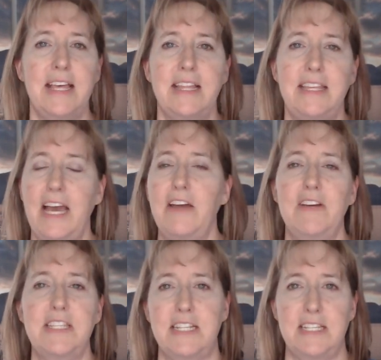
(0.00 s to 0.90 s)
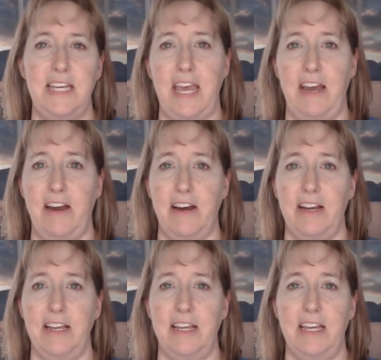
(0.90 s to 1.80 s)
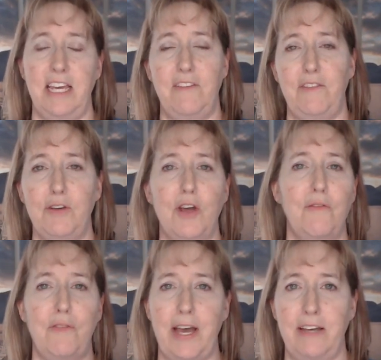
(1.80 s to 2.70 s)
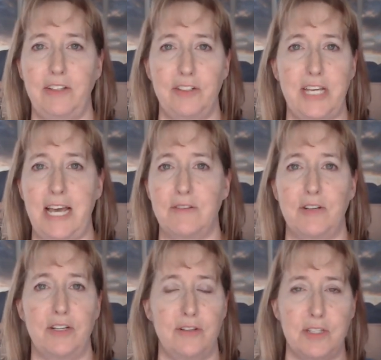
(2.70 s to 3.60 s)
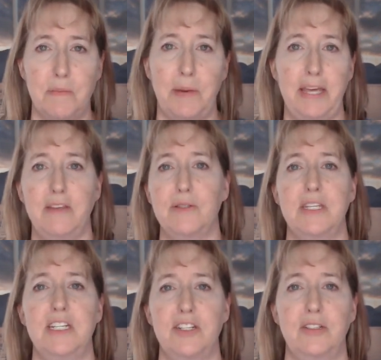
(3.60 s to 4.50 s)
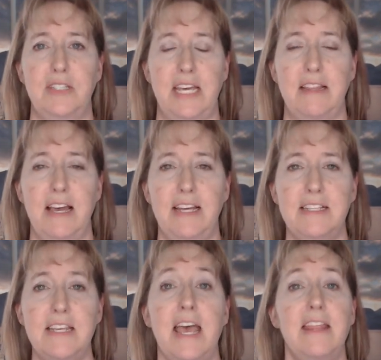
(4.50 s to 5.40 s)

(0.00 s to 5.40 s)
The IRS doesn't care if you don't file your tax returns by those initial deadlines.